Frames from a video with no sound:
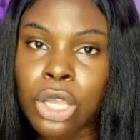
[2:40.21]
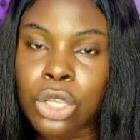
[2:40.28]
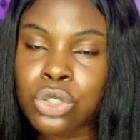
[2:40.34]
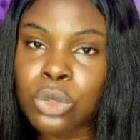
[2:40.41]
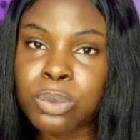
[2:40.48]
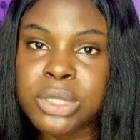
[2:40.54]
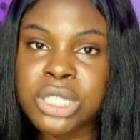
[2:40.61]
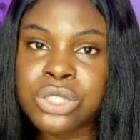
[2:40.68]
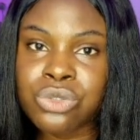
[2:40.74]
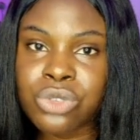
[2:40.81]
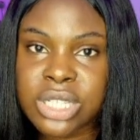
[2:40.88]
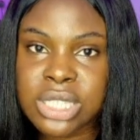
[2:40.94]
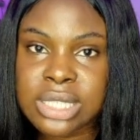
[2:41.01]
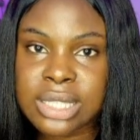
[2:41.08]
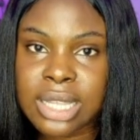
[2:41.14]
So please
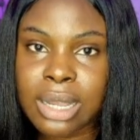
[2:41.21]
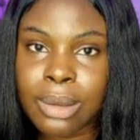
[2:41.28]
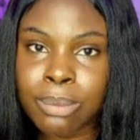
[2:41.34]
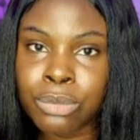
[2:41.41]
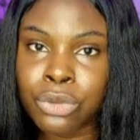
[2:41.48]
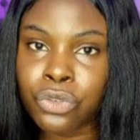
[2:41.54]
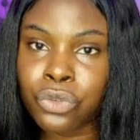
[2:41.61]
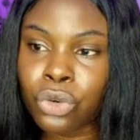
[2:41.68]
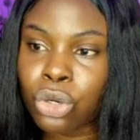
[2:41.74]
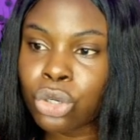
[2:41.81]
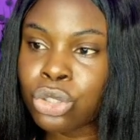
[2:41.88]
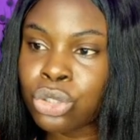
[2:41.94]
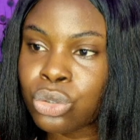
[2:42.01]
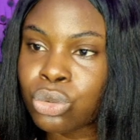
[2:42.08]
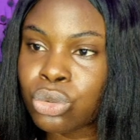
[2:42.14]
register
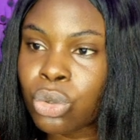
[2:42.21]
before you